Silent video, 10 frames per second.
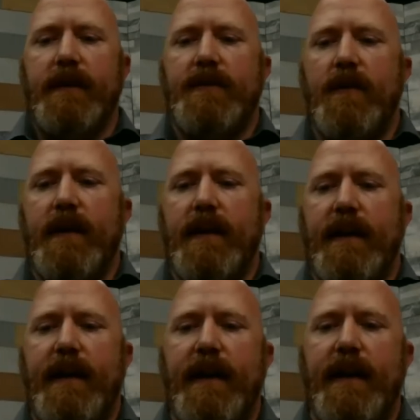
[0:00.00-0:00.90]
So
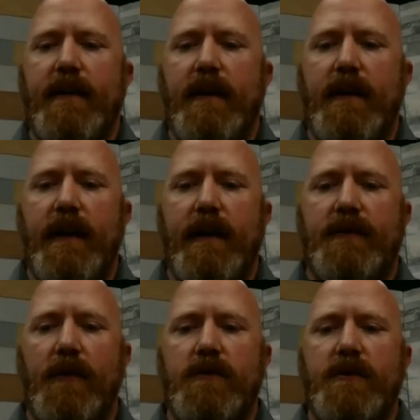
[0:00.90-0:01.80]
again,
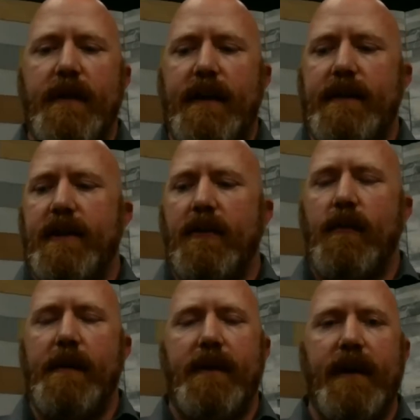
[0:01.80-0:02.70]
social media is a
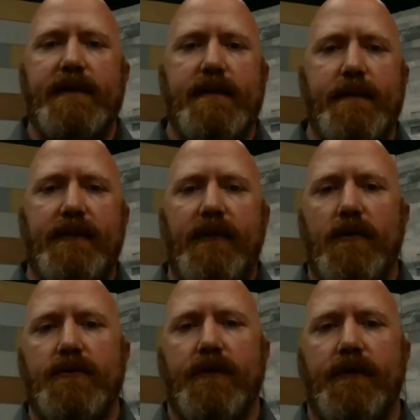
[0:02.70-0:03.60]
great place to be social.